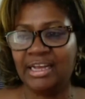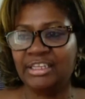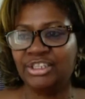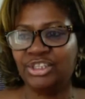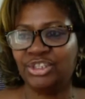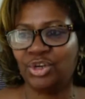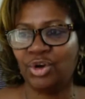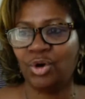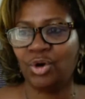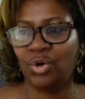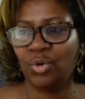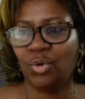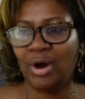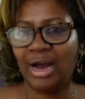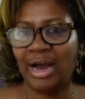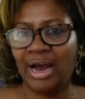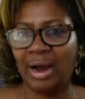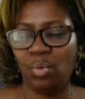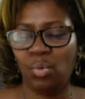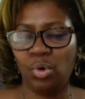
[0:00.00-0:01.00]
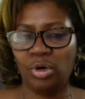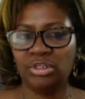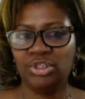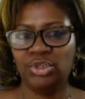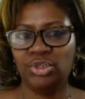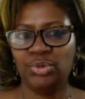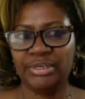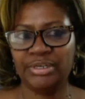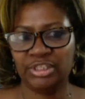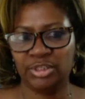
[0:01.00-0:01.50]
So I want
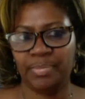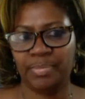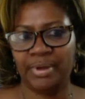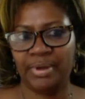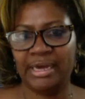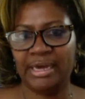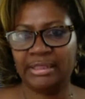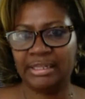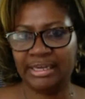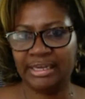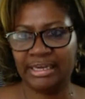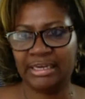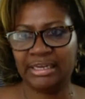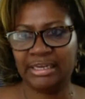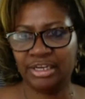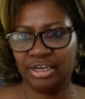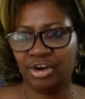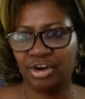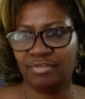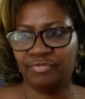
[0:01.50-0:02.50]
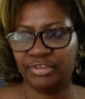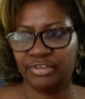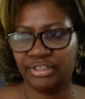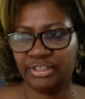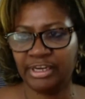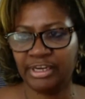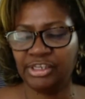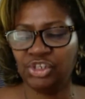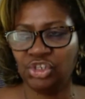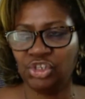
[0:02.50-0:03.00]
to expand the kind of
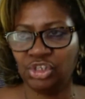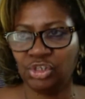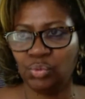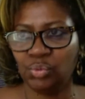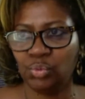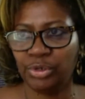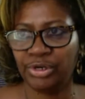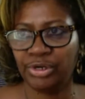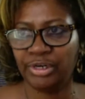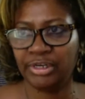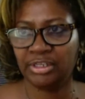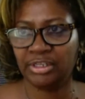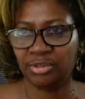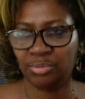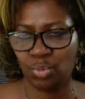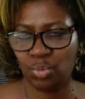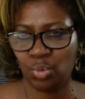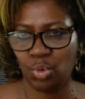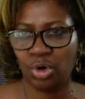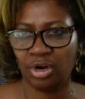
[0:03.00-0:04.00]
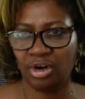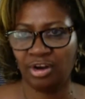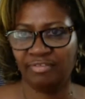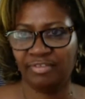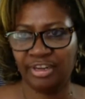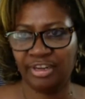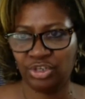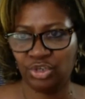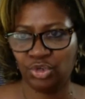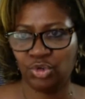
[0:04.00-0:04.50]
conversation where it's more
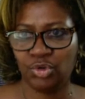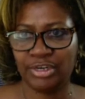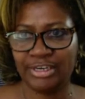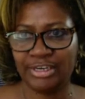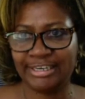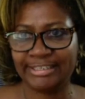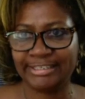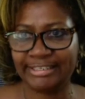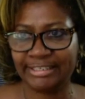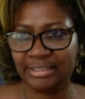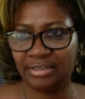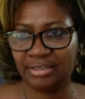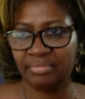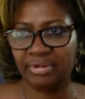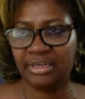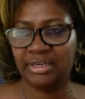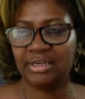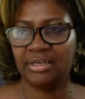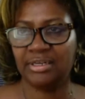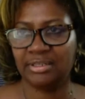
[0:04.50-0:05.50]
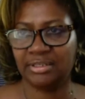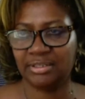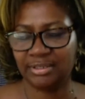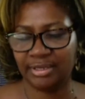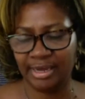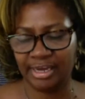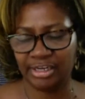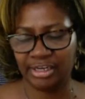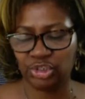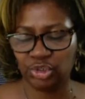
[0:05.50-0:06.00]
of digital content because,
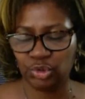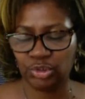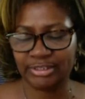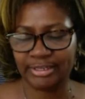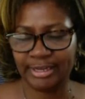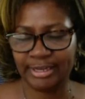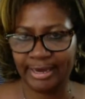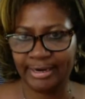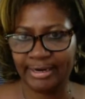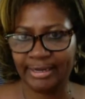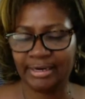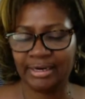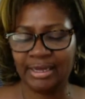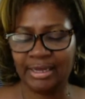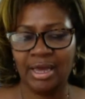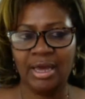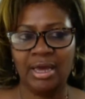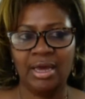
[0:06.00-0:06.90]
as you stated,